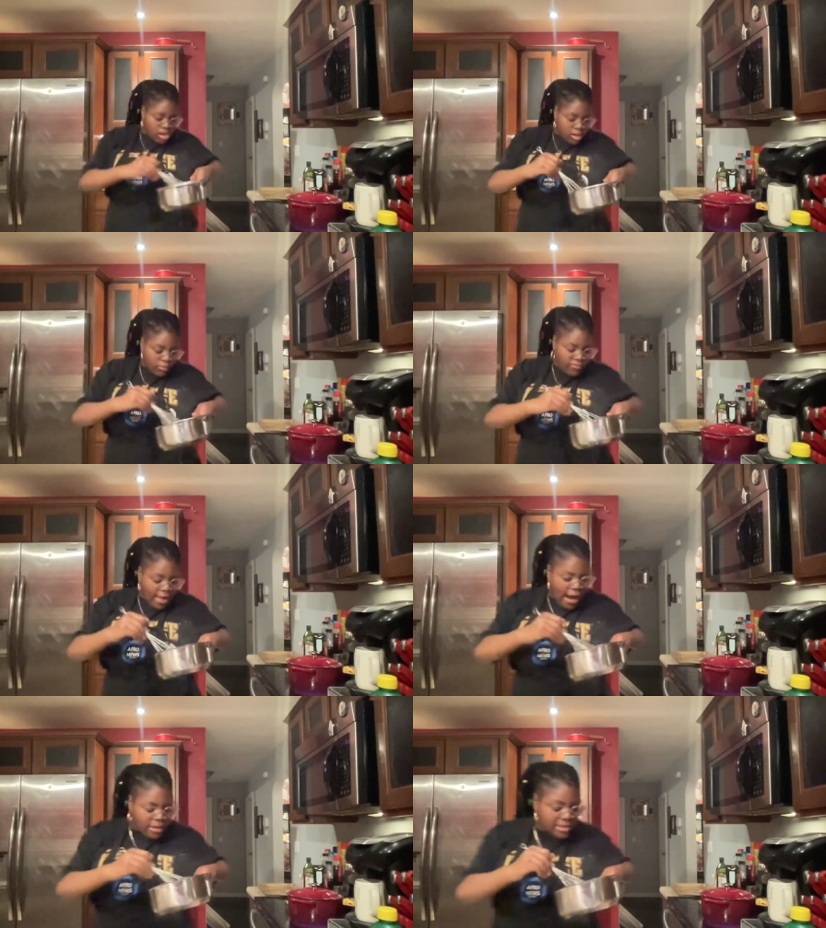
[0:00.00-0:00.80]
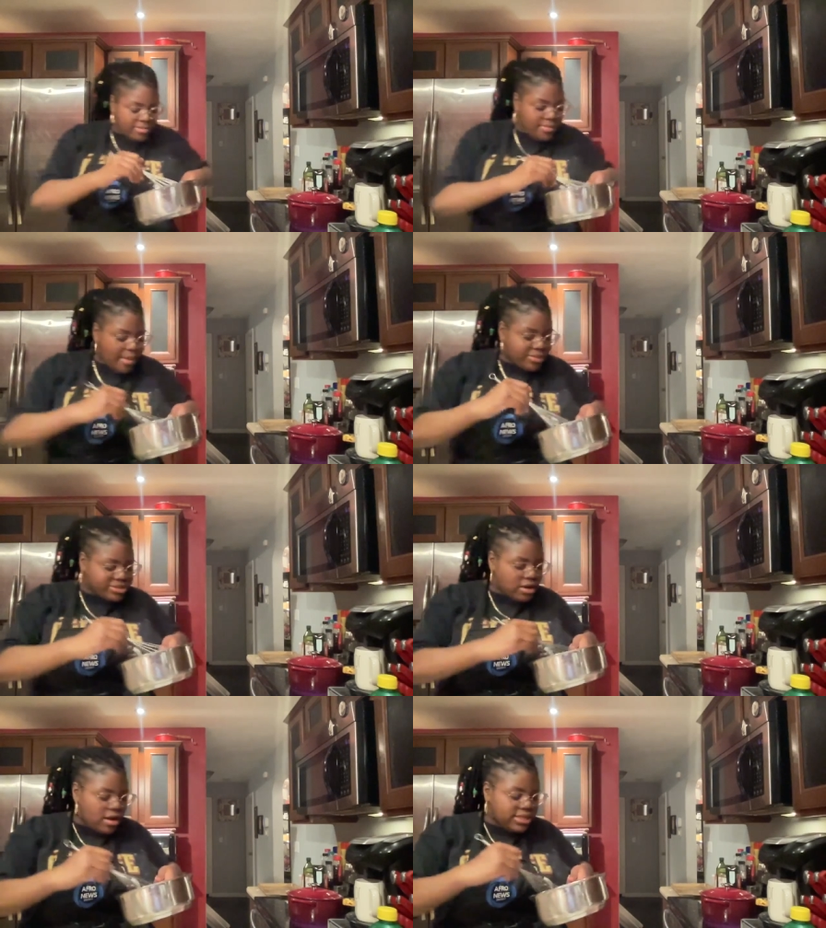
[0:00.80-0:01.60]
We've got our lemon pepper
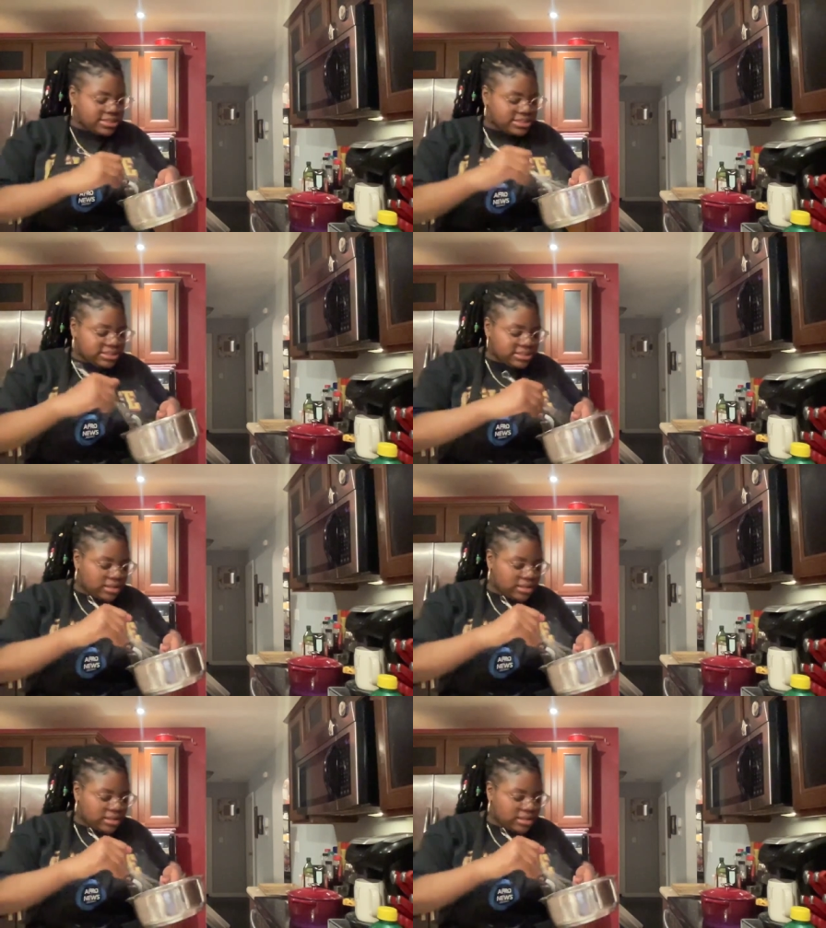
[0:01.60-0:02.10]
sauce,